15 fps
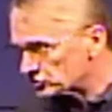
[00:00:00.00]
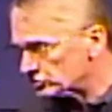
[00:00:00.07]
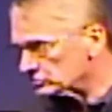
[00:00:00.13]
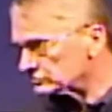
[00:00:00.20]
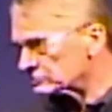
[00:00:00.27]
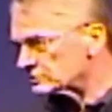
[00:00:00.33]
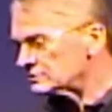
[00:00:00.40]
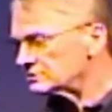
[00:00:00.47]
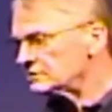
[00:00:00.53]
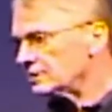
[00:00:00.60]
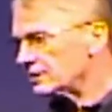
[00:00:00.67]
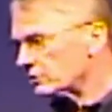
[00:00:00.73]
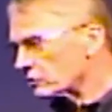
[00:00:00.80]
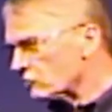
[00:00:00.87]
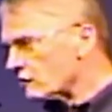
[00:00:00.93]
children
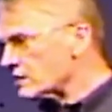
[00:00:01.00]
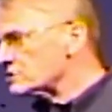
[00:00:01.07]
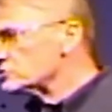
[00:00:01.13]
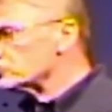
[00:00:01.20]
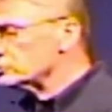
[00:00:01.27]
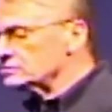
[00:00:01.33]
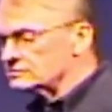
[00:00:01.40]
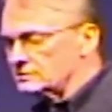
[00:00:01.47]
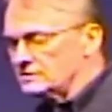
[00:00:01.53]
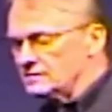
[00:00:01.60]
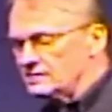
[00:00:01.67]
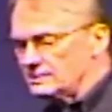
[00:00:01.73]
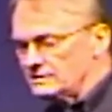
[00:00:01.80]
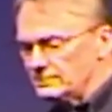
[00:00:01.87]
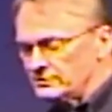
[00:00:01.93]
and our grandchildren?
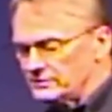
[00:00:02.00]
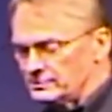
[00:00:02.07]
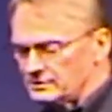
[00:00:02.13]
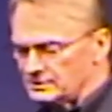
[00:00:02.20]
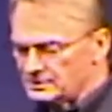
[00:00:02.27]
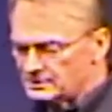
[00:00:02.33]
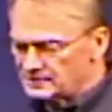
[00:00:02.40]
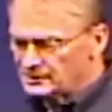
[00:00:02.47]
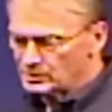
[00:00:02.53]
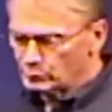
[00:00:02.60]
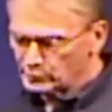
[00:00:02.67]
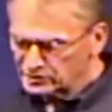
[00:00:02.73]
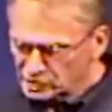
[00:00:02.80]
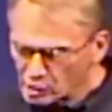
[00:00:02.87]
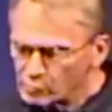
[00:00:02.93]

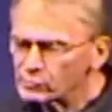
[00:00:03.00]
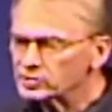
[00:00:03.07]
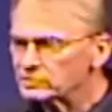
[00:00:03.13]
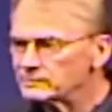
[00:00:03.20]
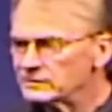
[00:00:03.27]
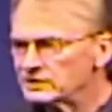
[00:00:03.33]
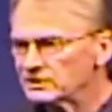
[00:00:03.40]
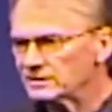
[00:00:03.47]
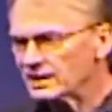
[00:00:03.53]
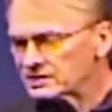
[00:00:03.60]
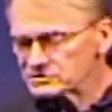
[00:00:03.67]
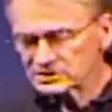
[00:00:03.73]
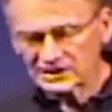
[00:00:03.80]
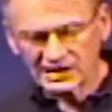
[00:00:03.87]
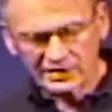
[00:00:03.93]
We don't want to be.
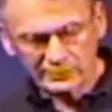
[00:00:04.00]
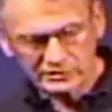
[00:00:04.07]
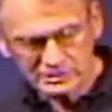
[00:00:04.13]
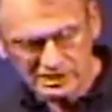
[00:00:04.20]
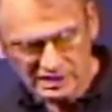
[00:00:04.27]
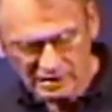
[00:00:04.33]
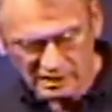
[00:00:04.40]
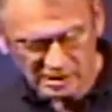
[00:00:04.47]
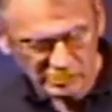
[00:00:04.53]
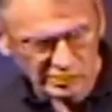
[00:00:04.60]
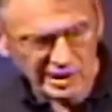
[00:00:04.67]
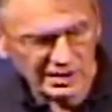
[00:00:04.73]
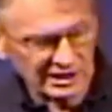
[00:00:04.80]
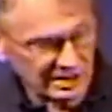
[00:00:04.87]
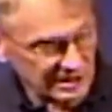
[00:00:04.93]
Hezekiah was a, a
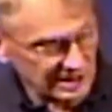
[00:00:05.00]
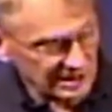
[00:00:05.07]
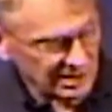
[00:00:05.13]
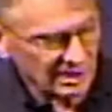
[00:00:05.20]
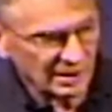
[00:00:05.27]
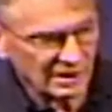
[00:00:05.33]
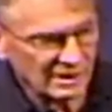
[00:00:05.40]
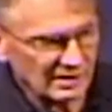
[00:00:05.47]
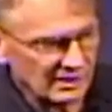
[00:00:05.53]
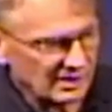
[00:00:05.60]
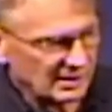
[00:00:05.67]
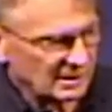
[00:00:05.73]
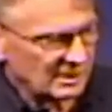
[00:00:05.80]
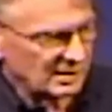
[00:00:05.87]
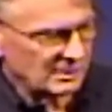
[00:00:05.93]
great king,
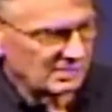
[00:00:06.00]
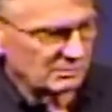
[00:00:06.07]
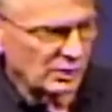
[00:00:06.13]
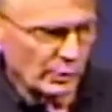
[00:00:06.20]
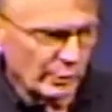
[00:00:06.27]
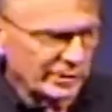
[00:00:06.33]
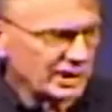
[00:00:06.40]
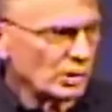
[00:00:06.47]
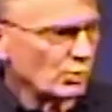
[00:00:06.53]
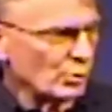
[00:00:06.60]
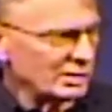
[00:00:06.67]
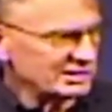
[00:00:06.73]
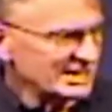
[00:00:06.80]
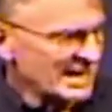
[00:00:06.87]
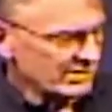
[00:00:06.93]
but we don't
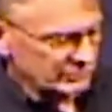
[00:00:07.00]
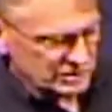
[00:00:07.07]
want that